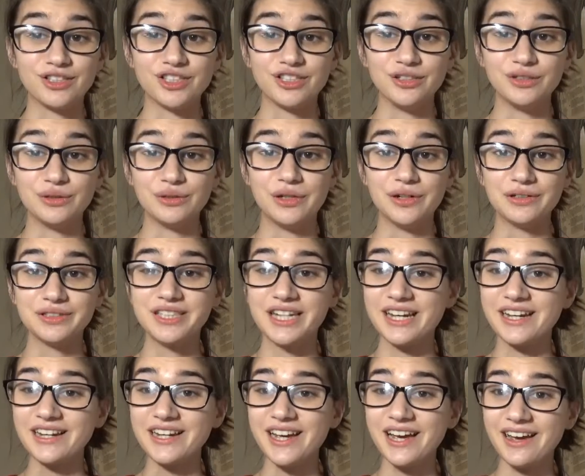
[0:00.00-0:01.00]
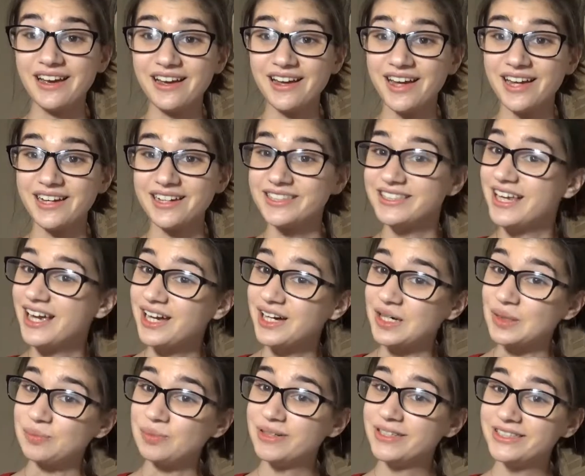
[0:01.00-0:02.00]
to go take an
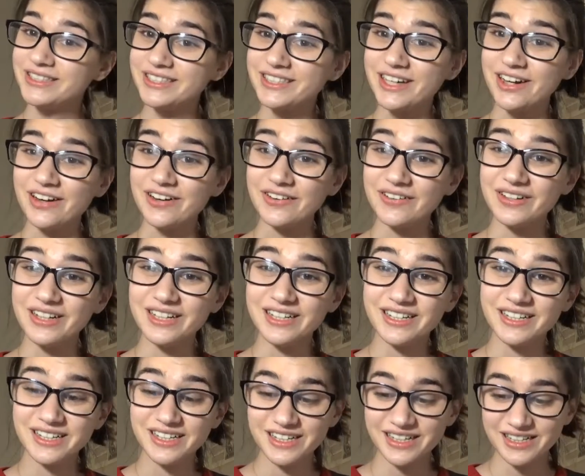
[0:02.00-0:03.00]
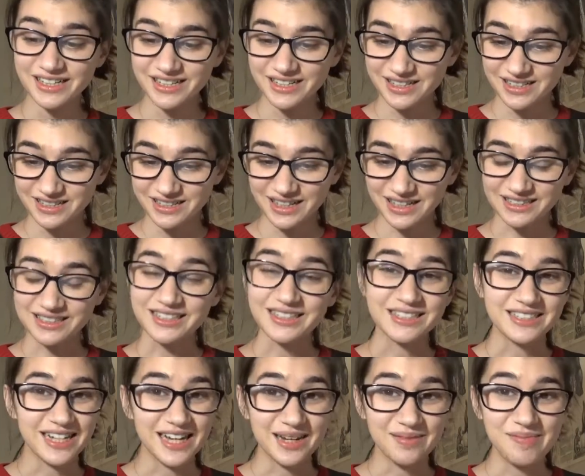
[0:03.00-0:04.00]
exam, so that's gonna
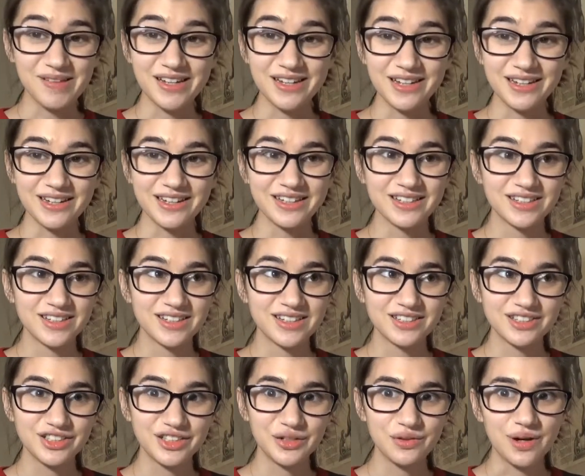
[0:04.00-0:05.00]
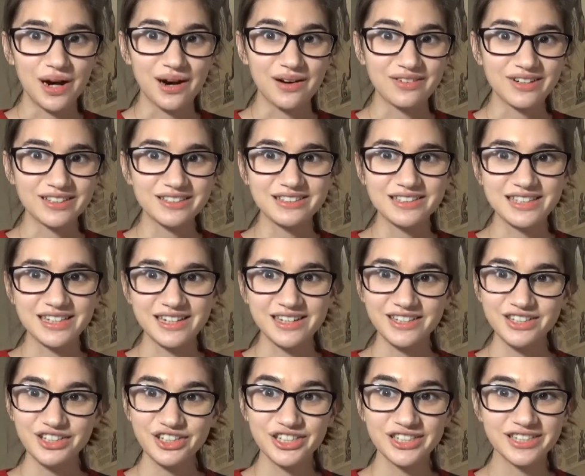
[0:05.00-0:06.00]
take me 2
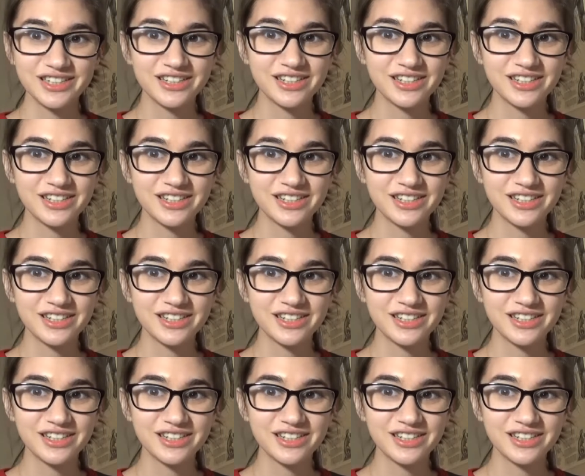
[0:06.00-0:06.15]
hours-ish.